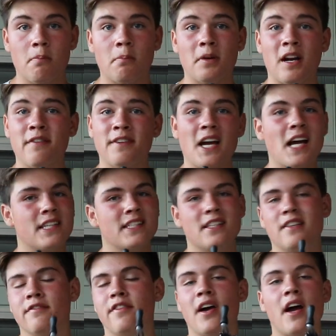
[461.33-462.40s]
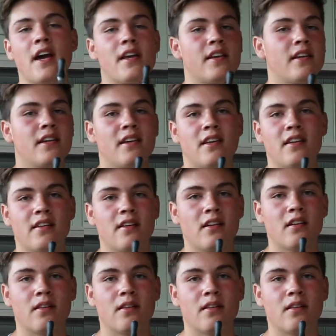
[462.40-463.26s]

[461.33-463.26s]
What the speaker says: but I've casted it fine, and